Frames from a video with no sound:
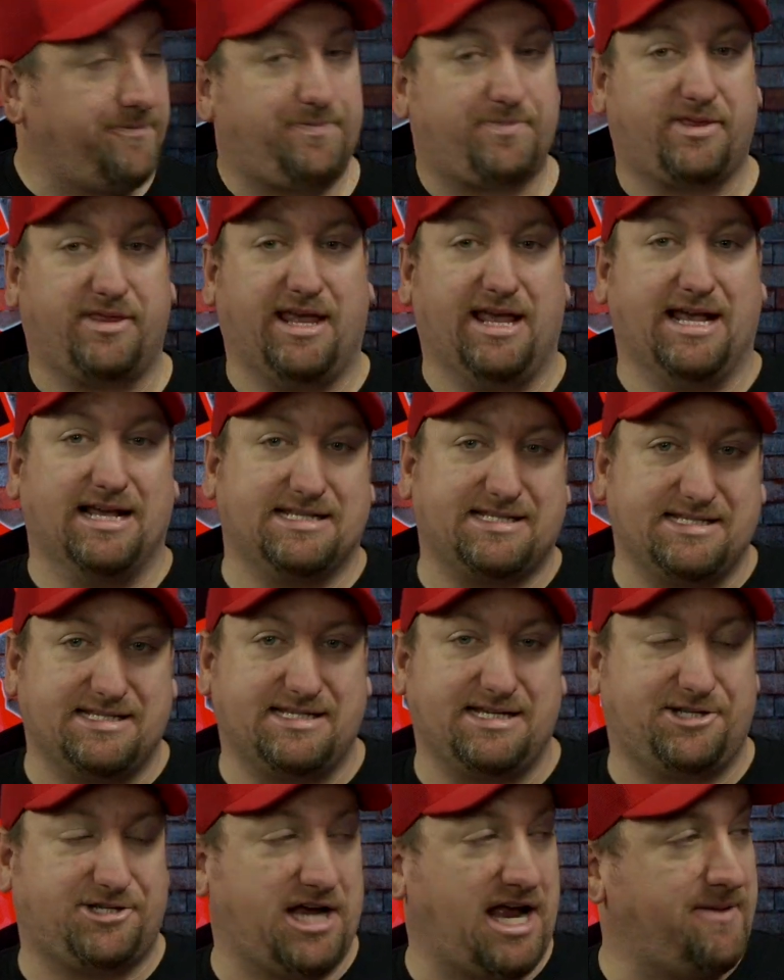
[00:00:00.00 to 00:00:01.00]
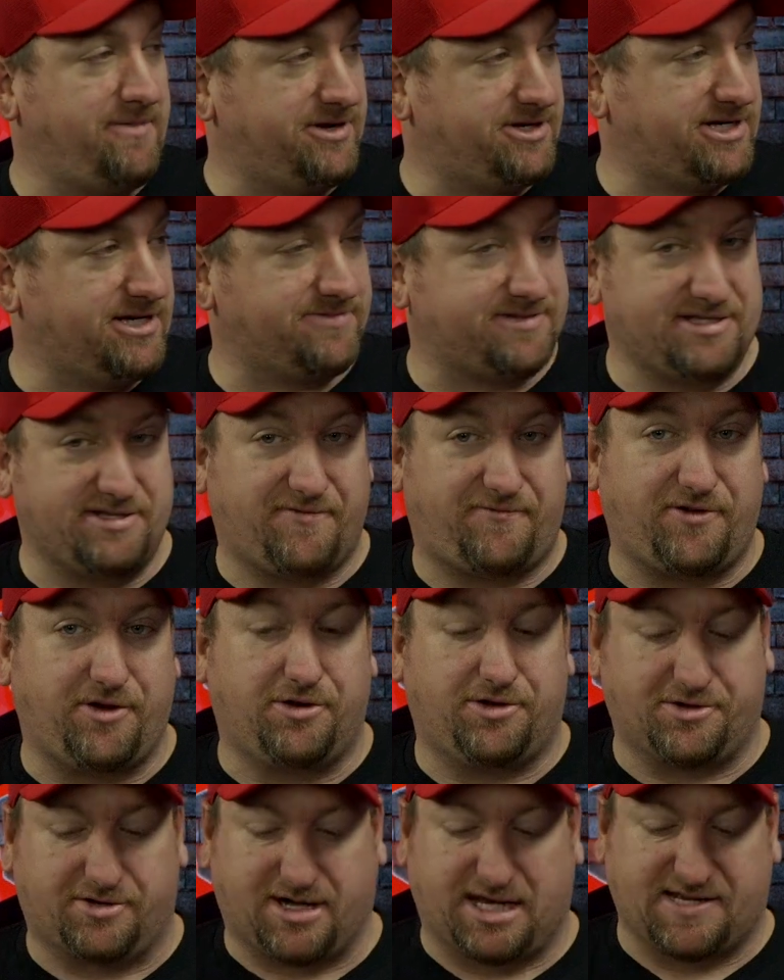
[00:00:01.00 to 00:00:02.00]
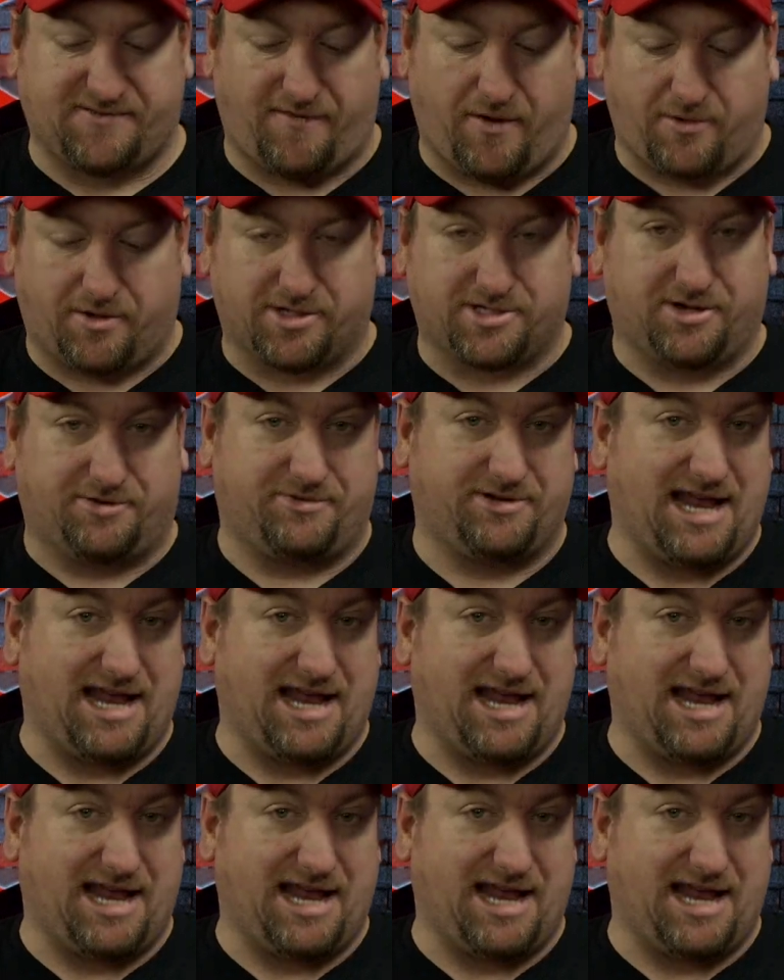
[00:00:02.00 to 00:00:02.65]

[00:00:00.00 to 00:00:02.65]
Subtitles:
The SEC championships in the future, let's focus on